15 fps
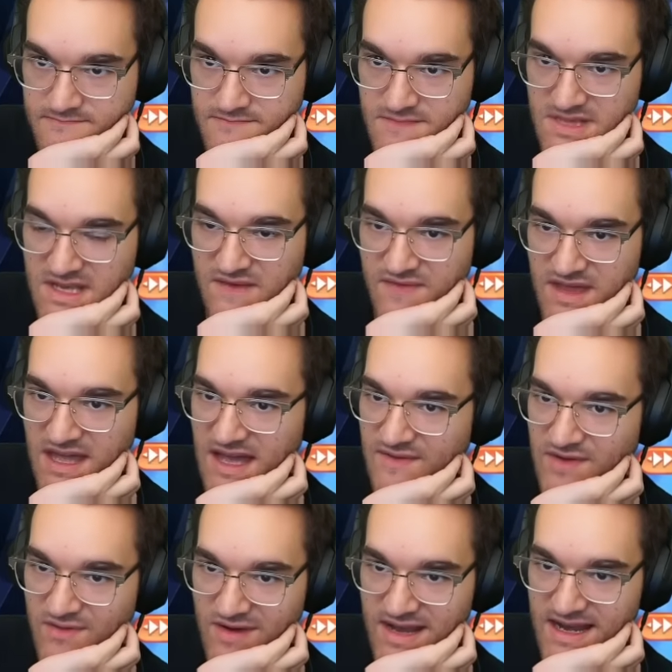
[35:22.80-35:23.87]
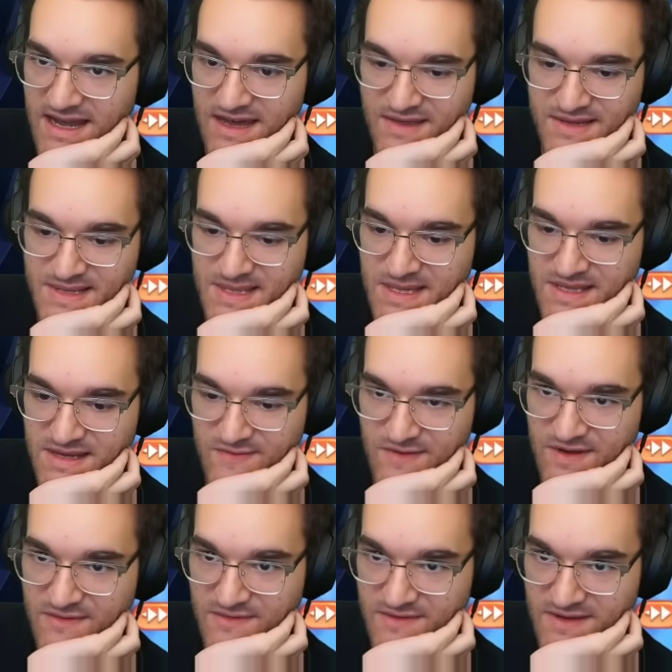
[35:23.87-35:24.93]
If they have it right now, there's nothing we
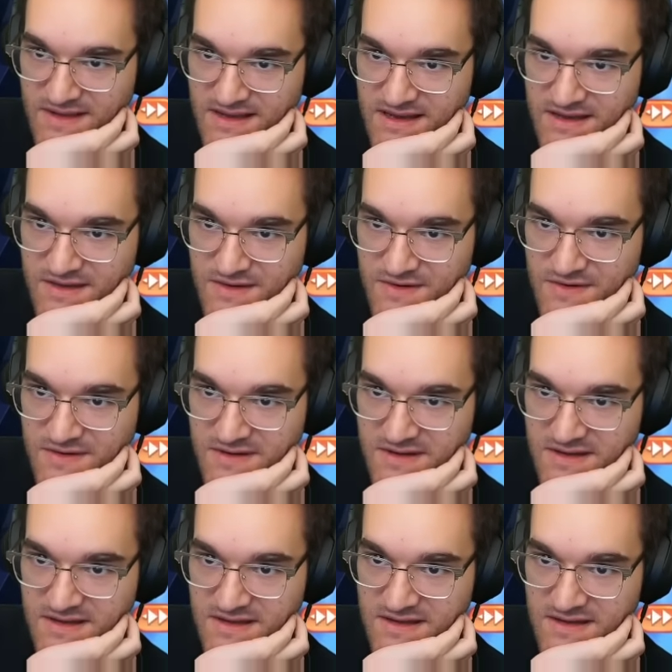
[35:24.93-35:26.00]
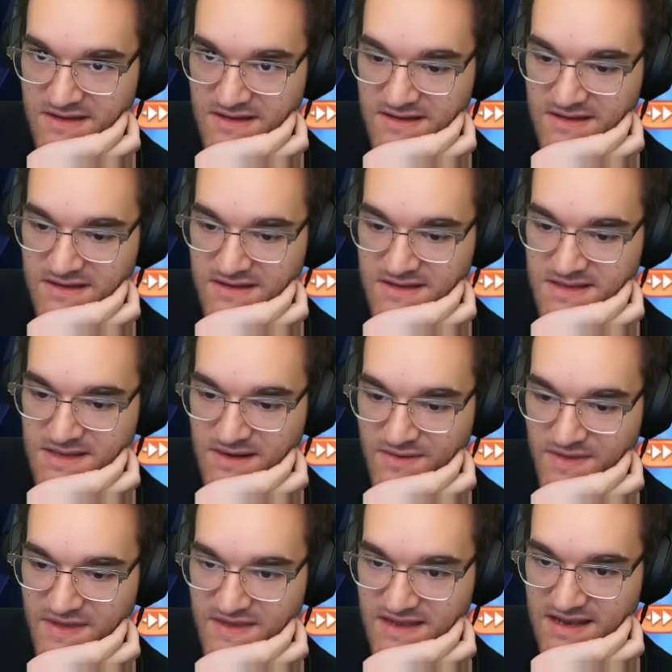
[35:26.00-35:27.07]
can really do. So I don't
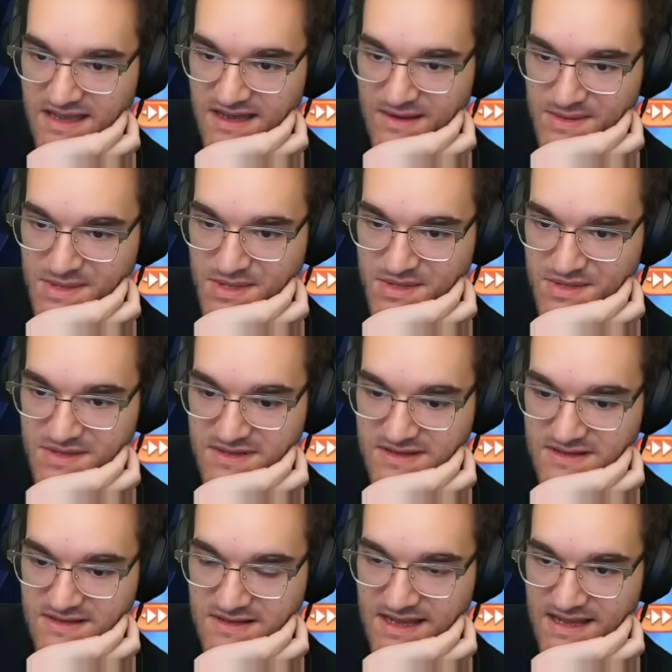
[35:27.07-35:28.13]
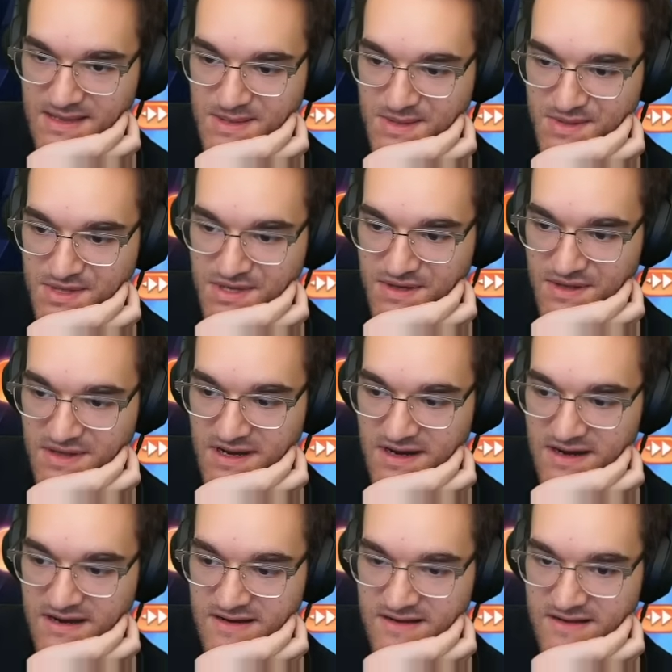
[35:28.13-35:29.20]
think they'd cancel chill there.